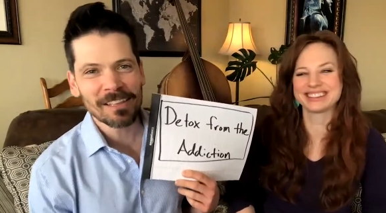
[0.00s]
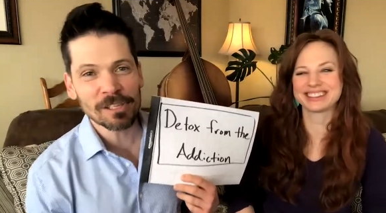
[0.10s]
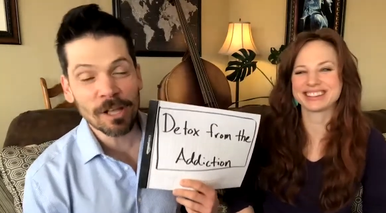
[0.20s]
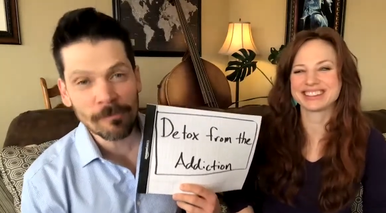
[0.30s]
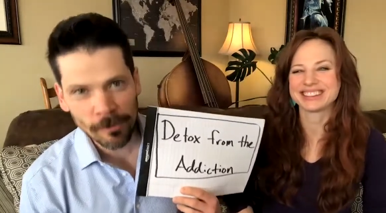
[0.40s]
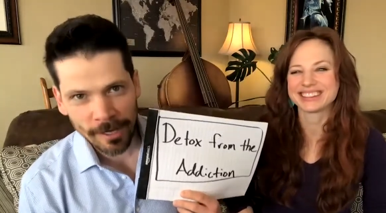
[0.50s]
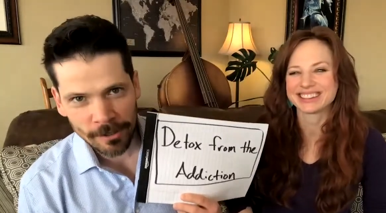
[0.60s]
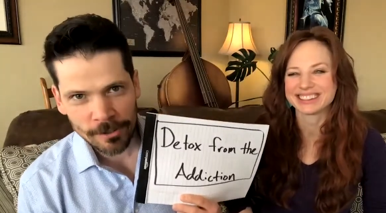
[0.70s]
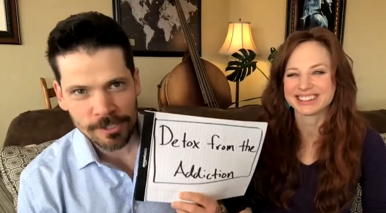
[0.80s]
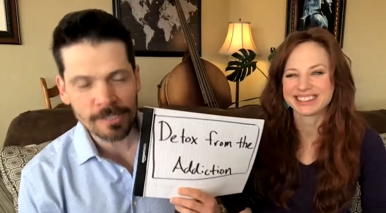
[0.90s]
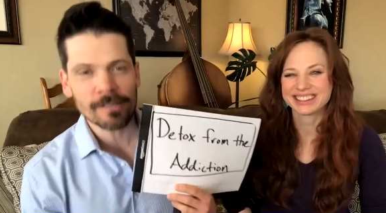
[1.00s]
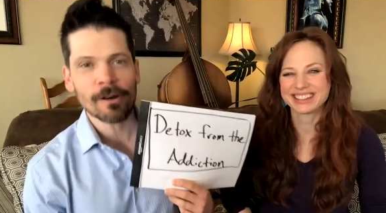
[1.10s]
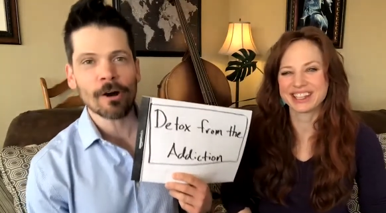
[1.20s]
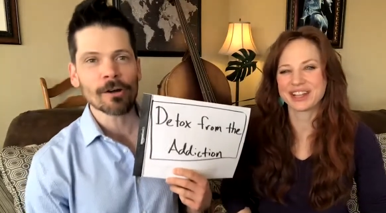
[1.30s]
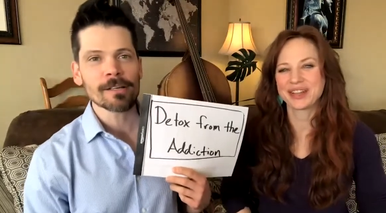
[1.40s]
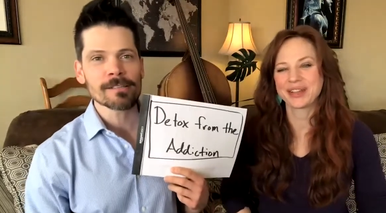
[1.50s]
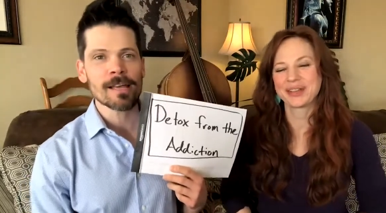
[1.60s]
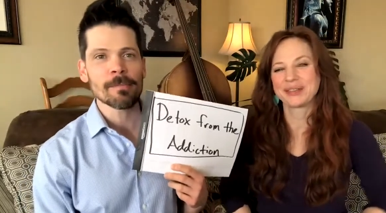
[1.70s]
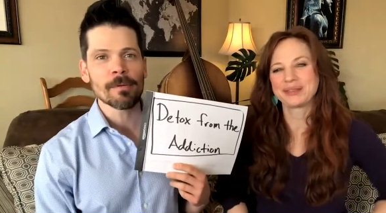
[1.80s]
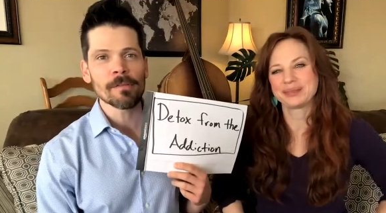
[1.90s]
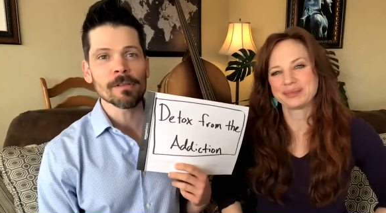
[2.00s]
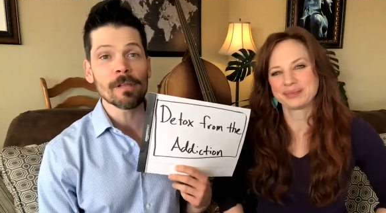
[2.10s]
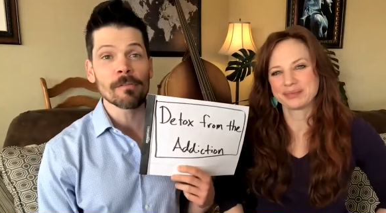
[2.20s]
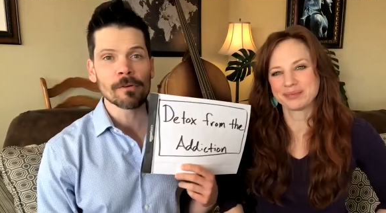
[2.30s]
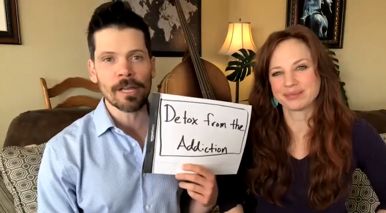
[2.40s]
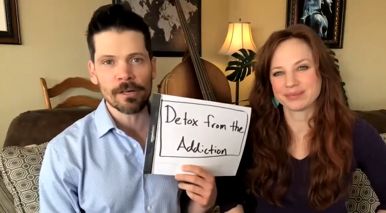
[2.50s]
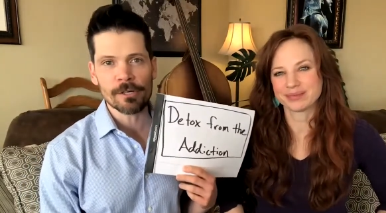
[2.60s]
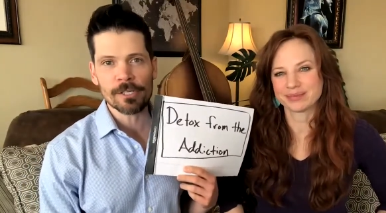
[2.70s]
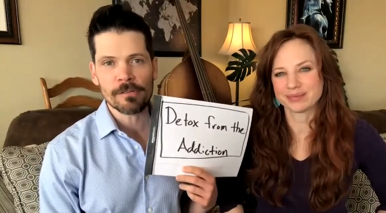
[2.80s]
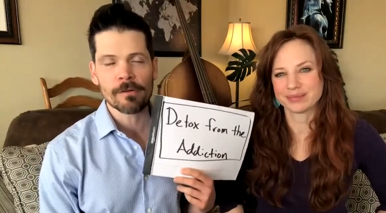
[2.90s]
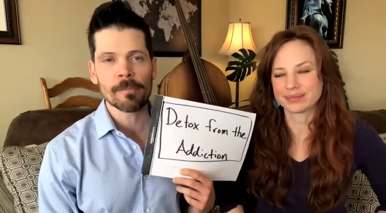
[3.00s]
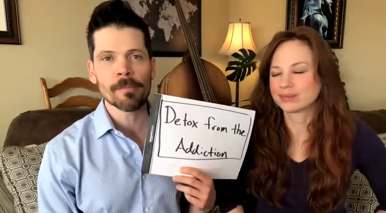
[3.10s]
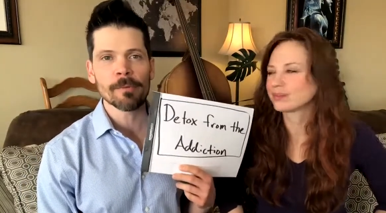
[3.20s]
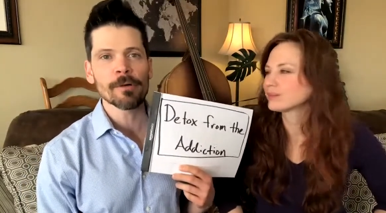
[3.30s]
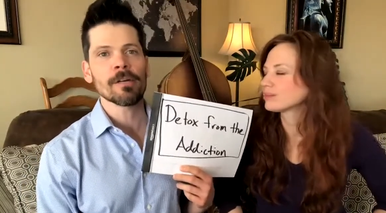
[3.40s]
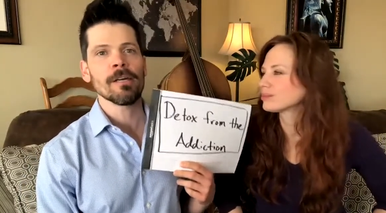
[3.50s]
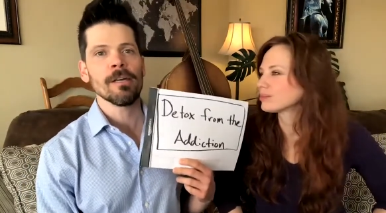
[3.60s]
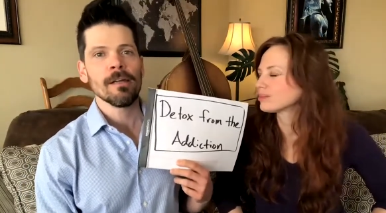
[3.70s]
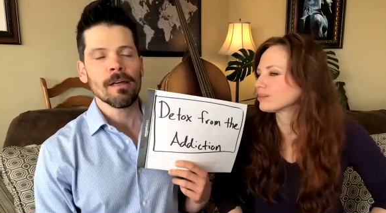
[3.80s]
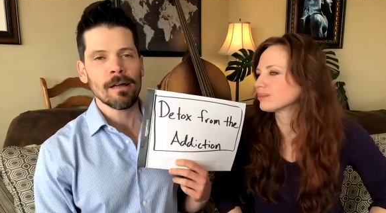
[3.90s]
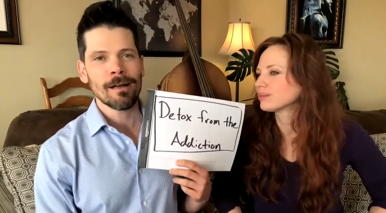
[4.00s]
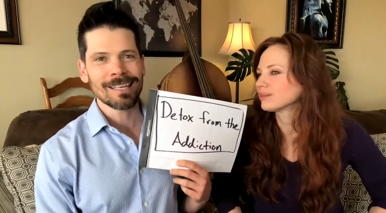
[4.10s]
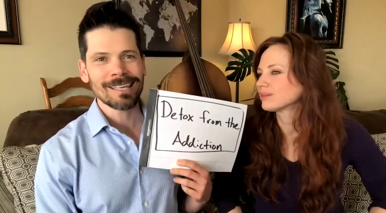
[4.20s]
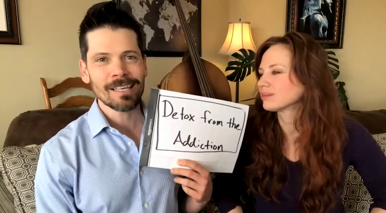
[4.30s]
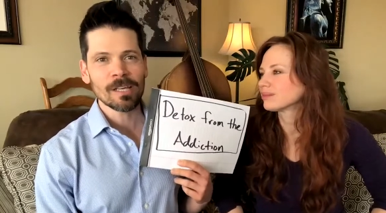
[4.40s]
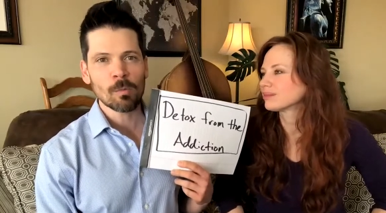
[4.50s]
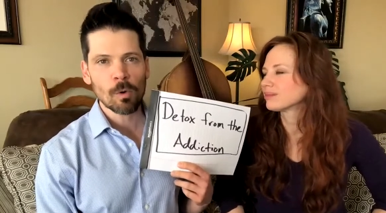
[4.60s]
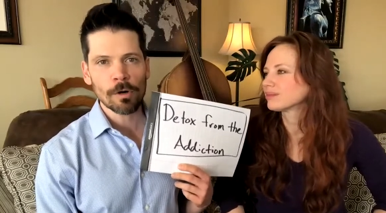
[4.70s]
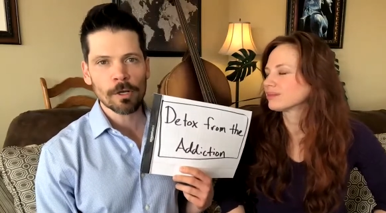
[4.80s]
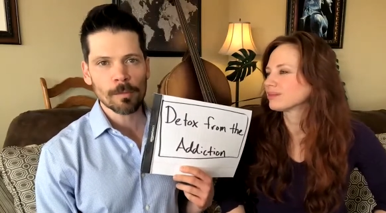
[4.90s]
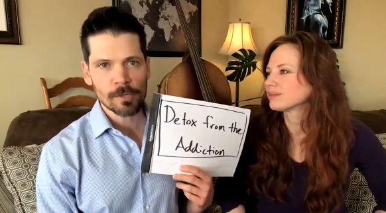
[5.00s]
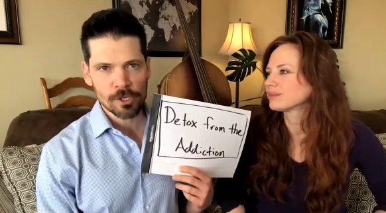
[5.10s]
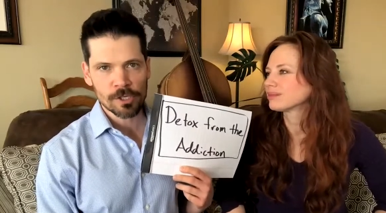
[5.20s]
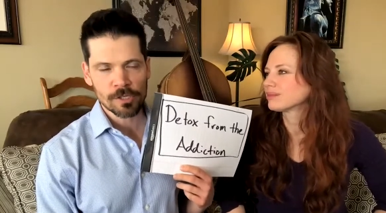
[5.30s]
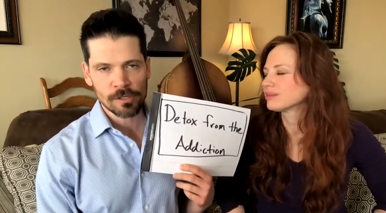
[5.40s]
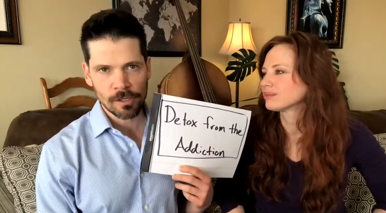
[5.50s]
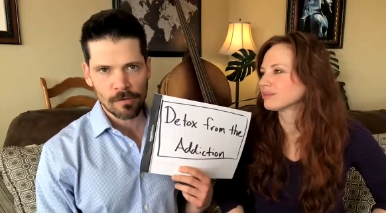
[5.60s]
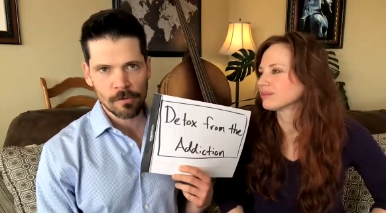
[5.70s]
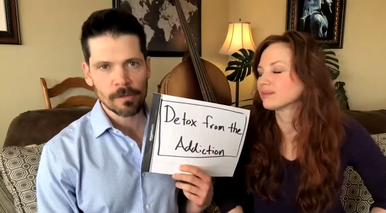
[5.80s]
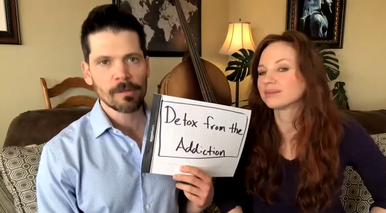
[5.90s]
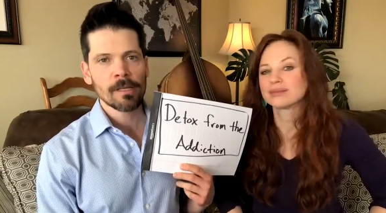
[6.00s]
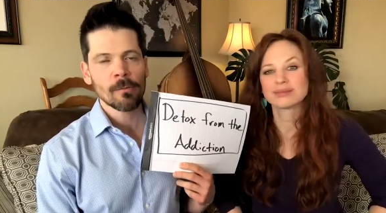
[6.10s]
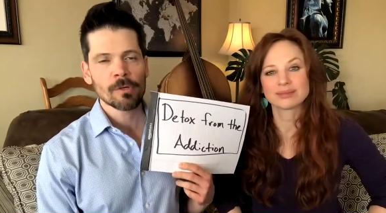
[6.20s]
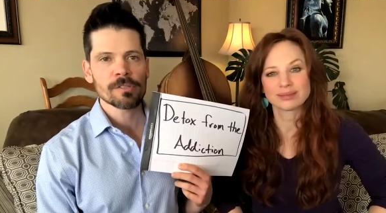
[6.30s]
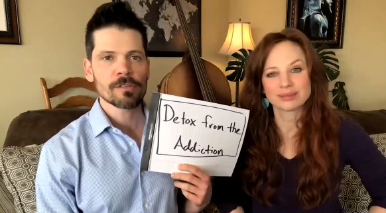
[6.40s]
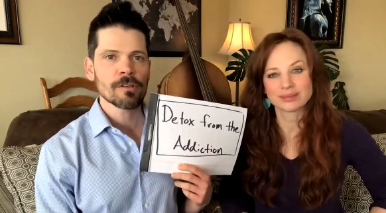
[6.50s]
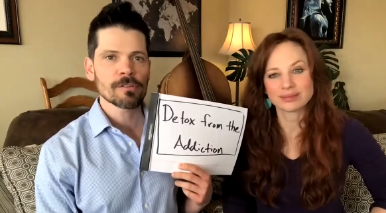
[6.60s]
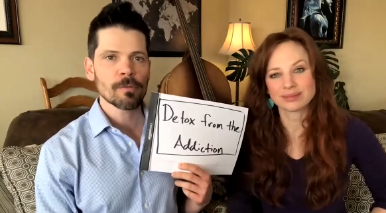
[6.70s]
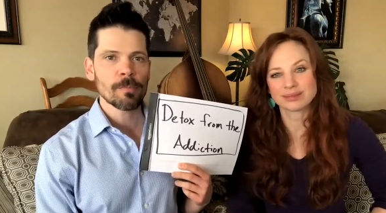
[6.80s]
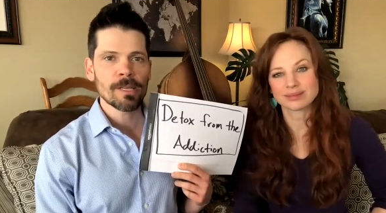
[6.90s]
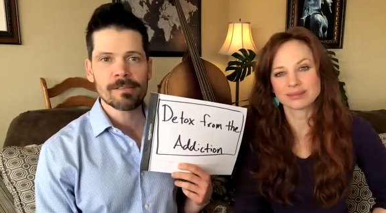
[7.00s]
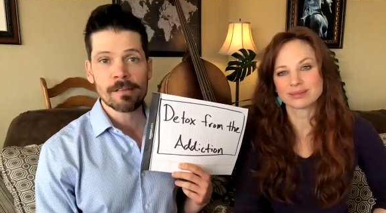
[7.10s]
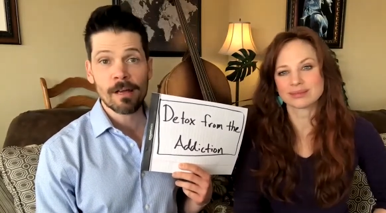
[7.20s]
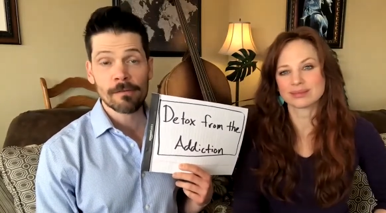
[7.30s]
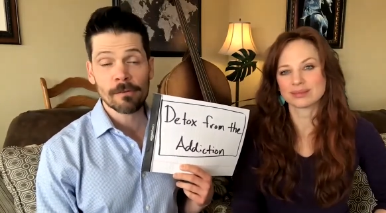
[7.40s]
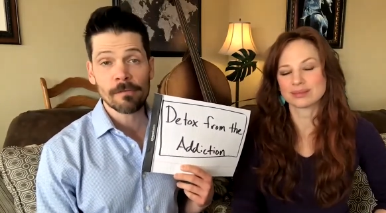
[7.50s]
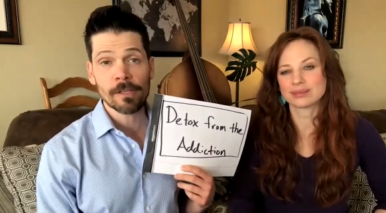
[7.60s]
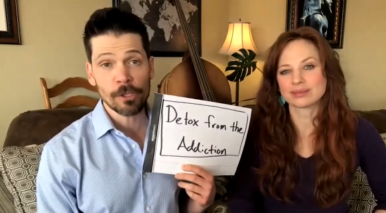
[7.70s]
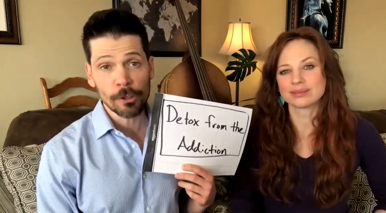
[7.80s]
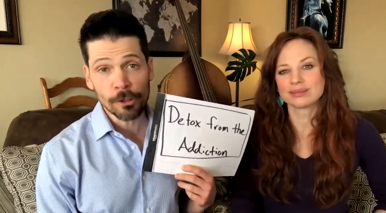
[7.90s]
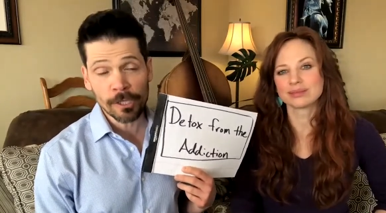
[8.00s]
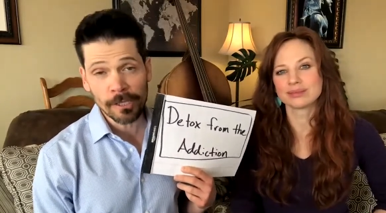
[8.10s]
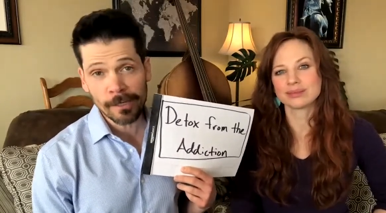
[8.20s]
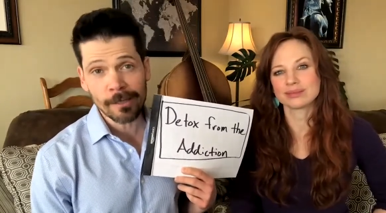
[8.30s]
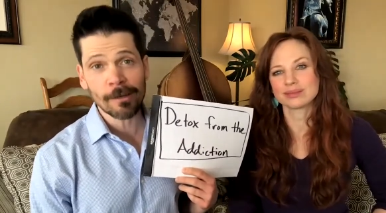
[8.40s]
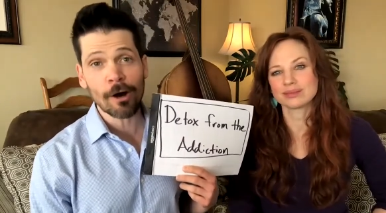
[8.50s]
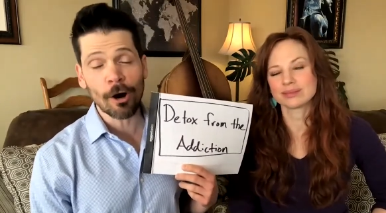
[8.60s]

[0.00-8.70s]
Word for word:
Speaker 1: the lover energy, the archetype of the lover energy from the book uh, King Warrior Magician Lover which is also based off of the Jungian